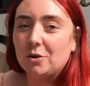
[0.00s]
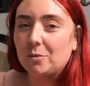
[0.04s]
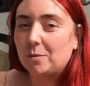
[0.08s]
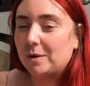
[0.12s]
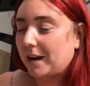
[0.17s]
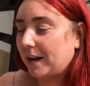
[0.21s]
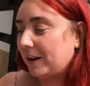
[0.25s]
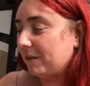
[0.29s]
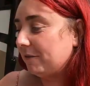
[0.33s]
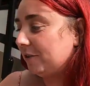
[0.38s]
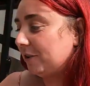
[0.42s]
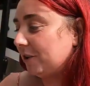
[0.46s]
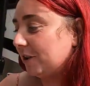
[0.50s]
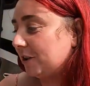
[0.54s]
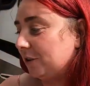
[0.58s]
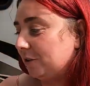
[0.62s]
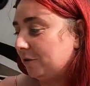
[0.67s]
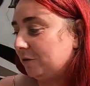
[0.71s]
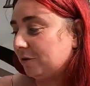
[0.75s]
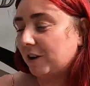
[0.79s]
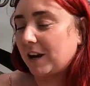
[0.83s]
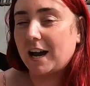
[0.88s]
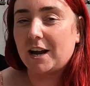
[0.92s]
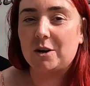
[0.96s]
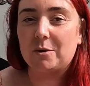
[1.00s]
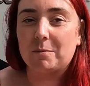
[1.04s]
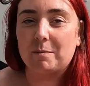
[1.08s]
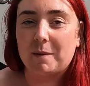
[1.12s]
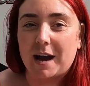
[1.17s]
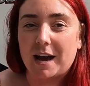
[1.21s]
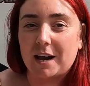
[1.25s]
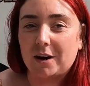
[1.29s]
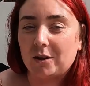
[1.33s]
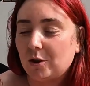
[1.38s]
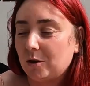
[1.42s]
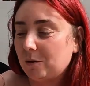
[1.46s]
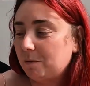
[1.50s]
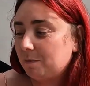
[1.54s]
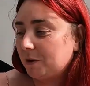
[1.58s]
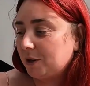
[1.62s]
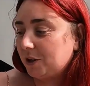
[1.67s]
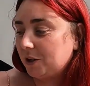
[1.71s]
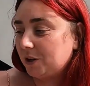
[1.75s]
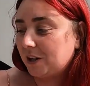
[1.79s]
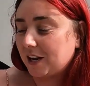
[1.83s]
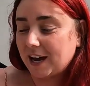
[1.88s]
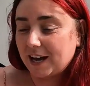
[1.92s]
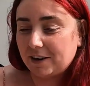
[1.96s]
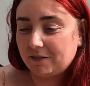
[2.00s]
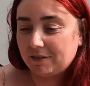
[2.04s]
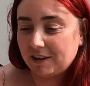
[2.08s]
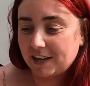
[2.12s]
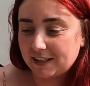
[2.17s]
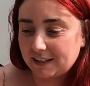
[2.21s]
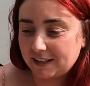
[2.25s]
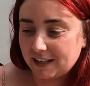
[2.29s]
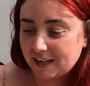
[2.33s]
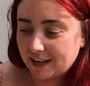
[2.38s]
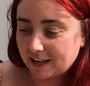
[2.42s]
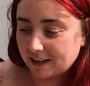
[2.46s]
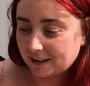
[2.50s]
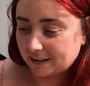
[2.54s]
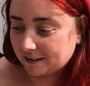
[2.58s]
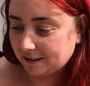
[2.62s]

or whatever and you forgot your bottle opener, you got it right there.